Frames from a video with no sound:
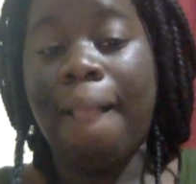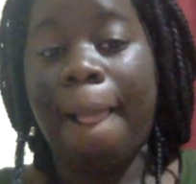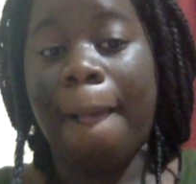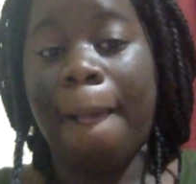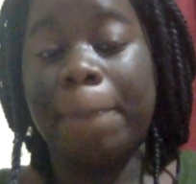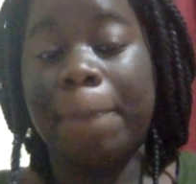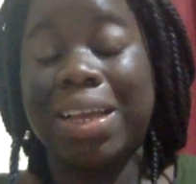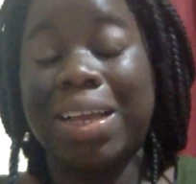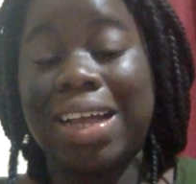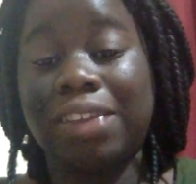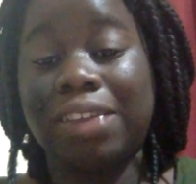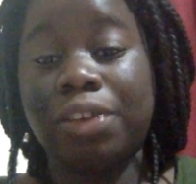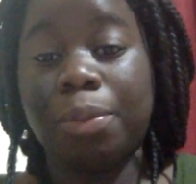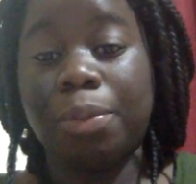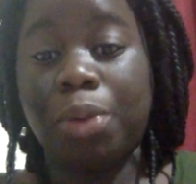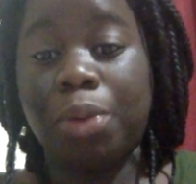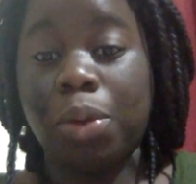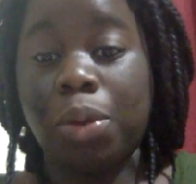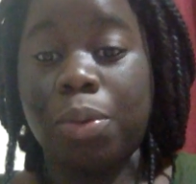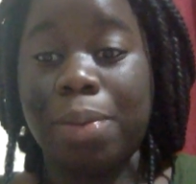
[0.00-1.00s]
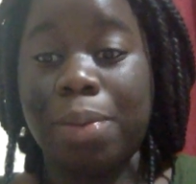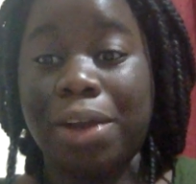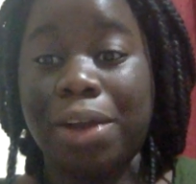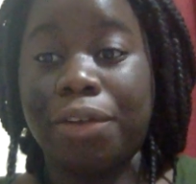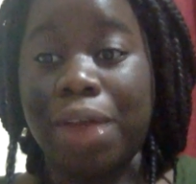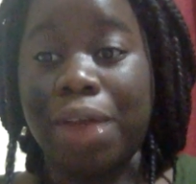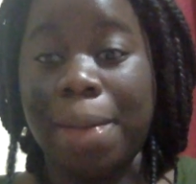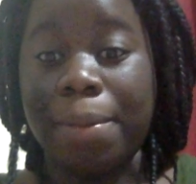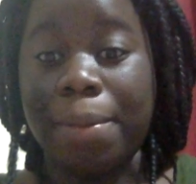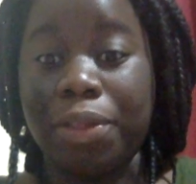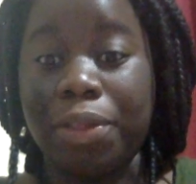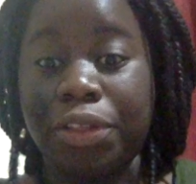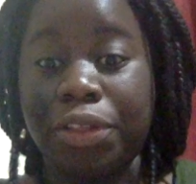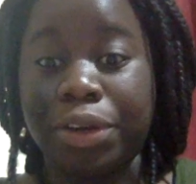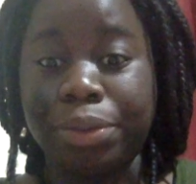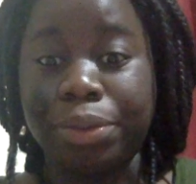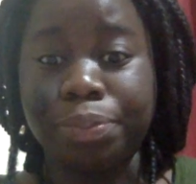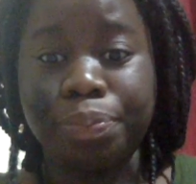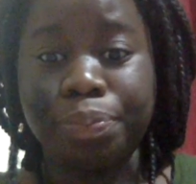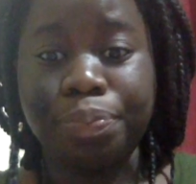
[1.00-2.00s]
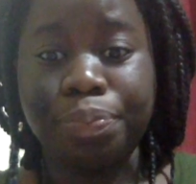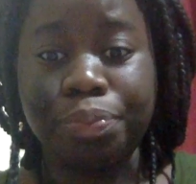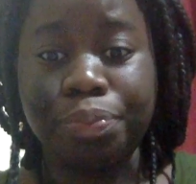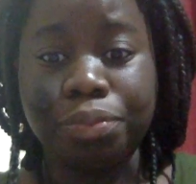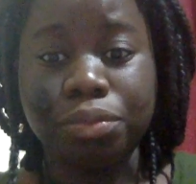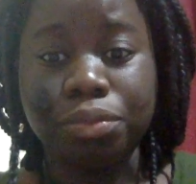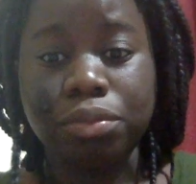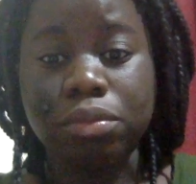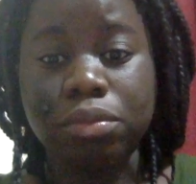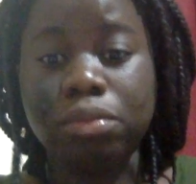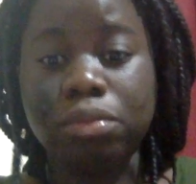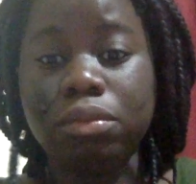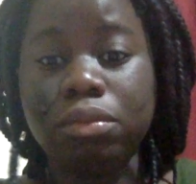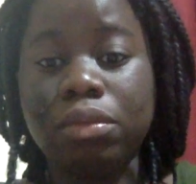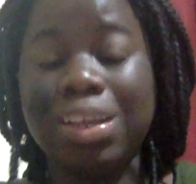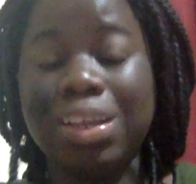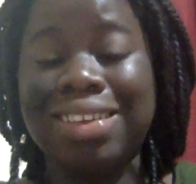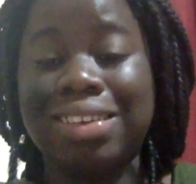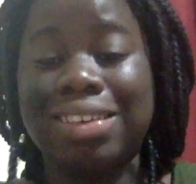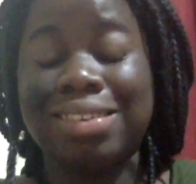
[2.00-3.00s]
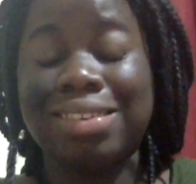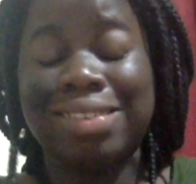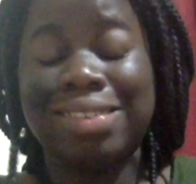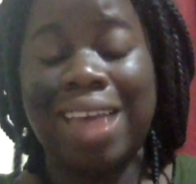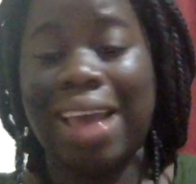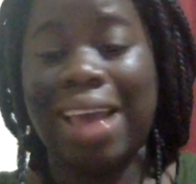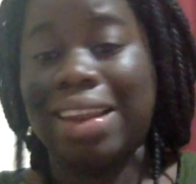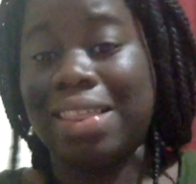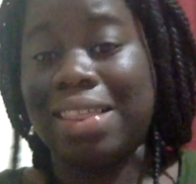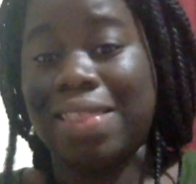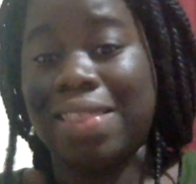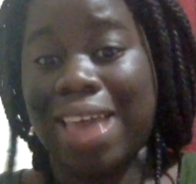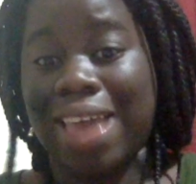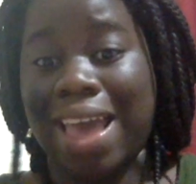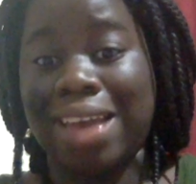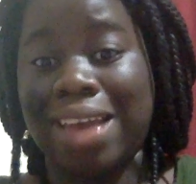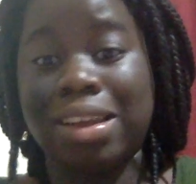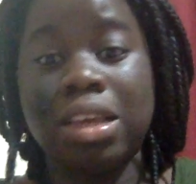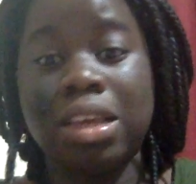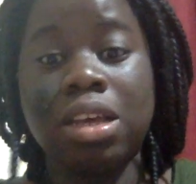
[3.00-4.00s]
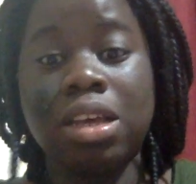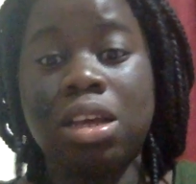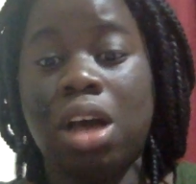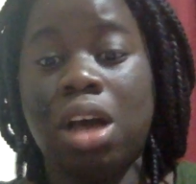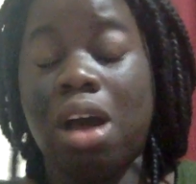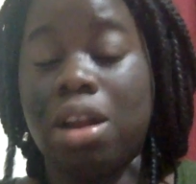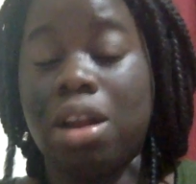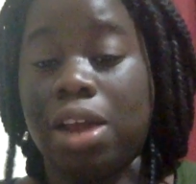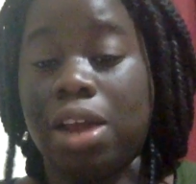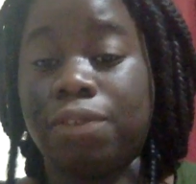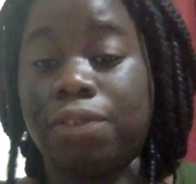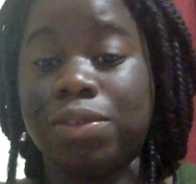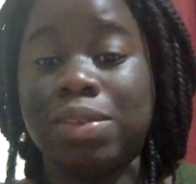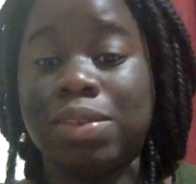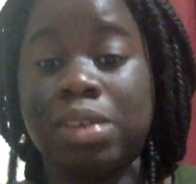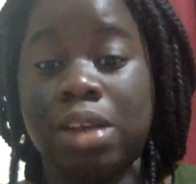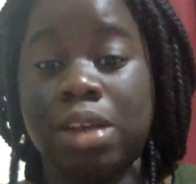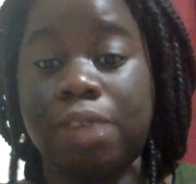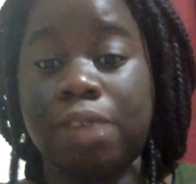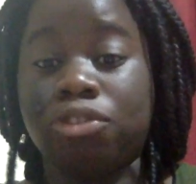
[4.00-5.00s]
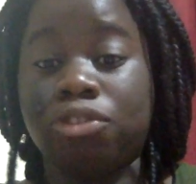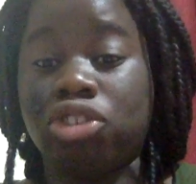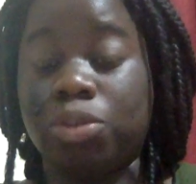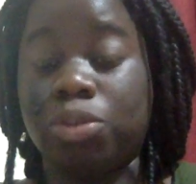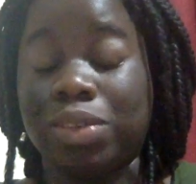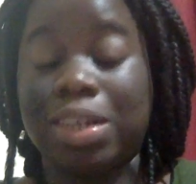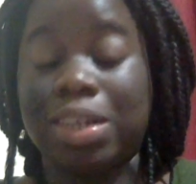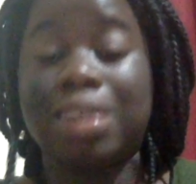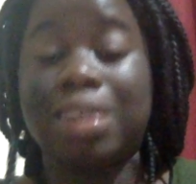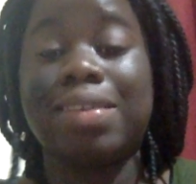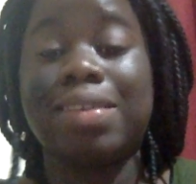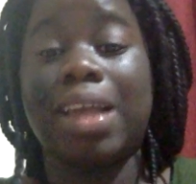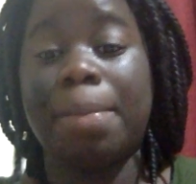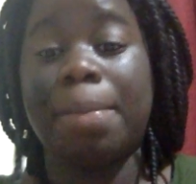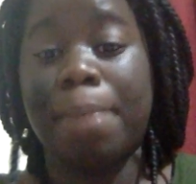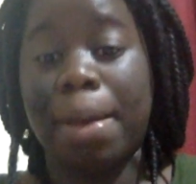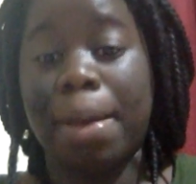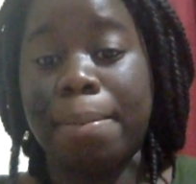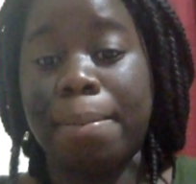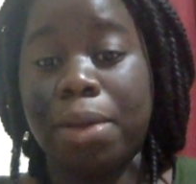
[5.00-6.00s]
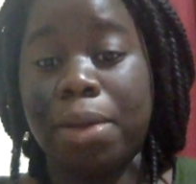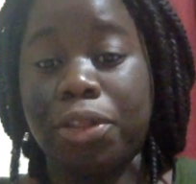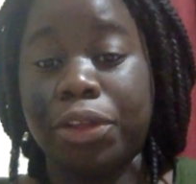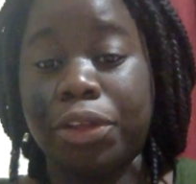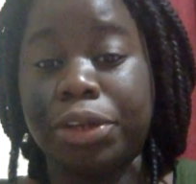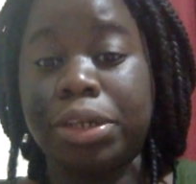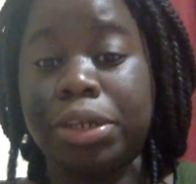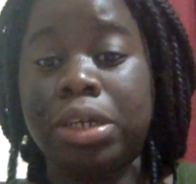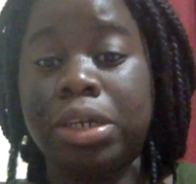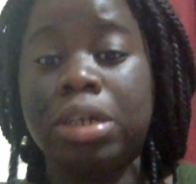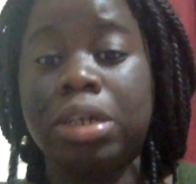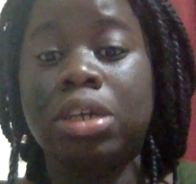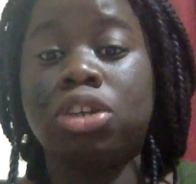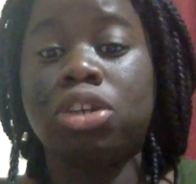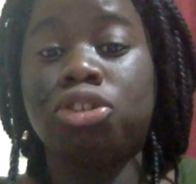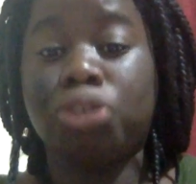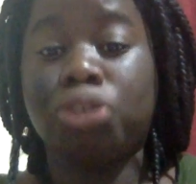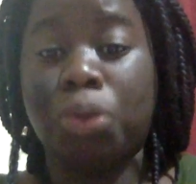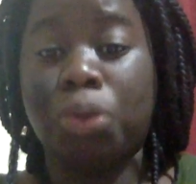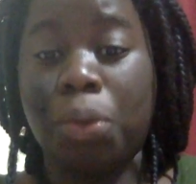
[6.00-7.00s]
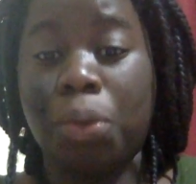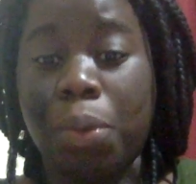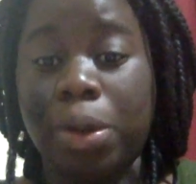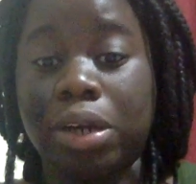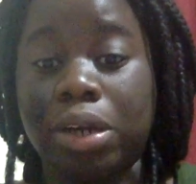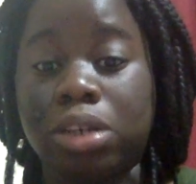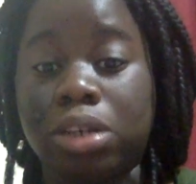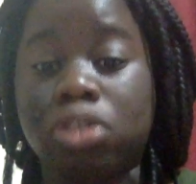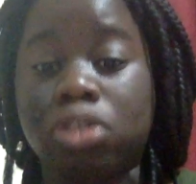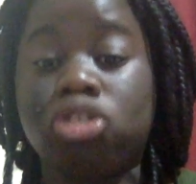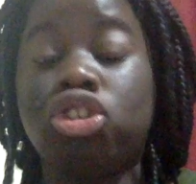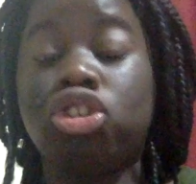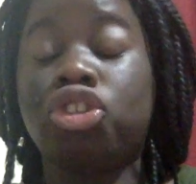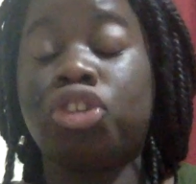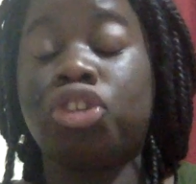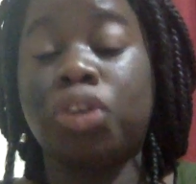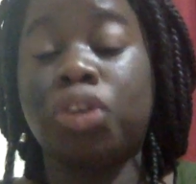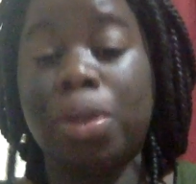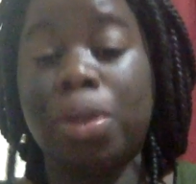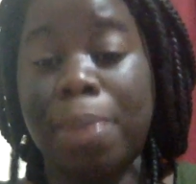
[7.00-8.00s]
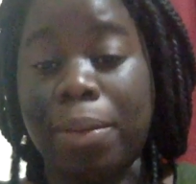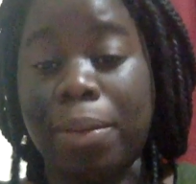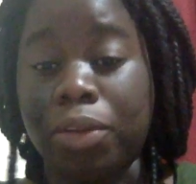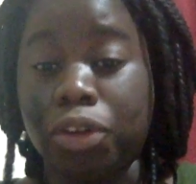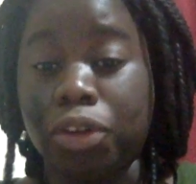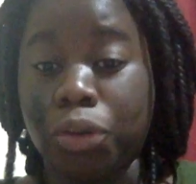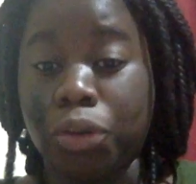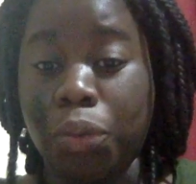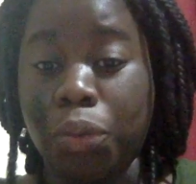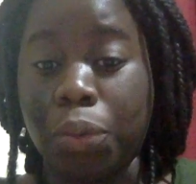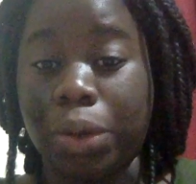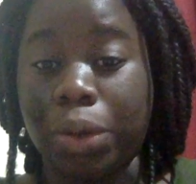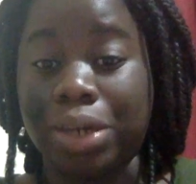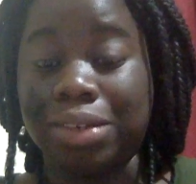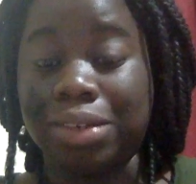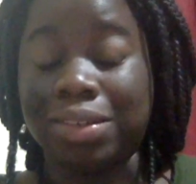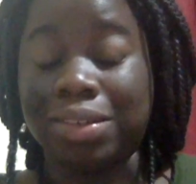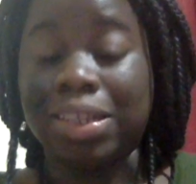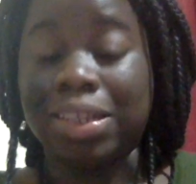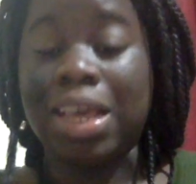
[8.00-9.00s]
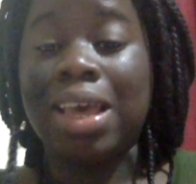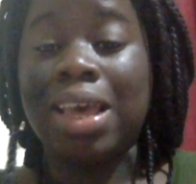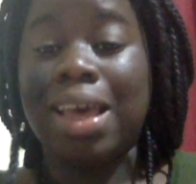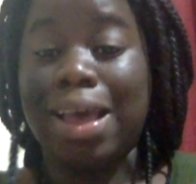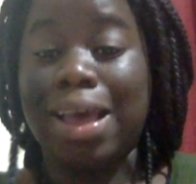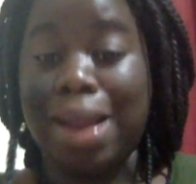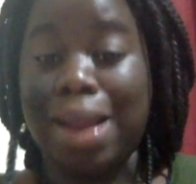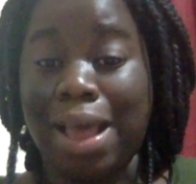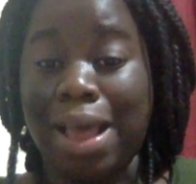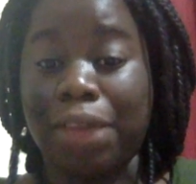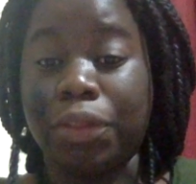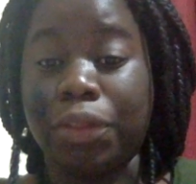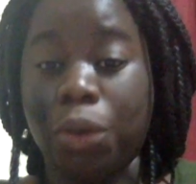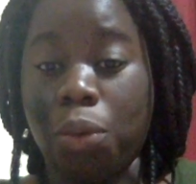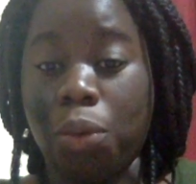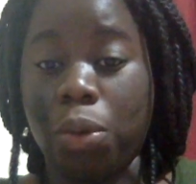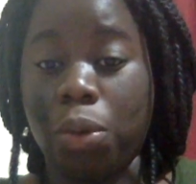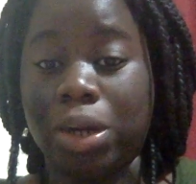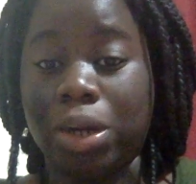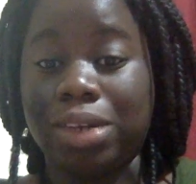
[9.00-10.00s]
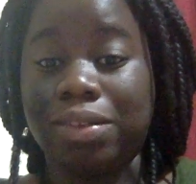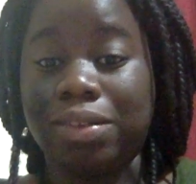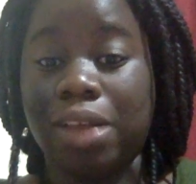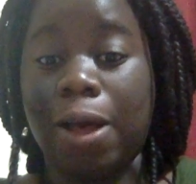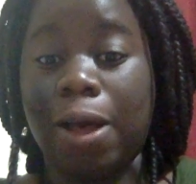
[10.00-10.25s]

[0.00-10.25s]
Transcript: It got to the point where my grandmother decided that enough was enough. She was going to take my mother to court. She took my mother to court and had the court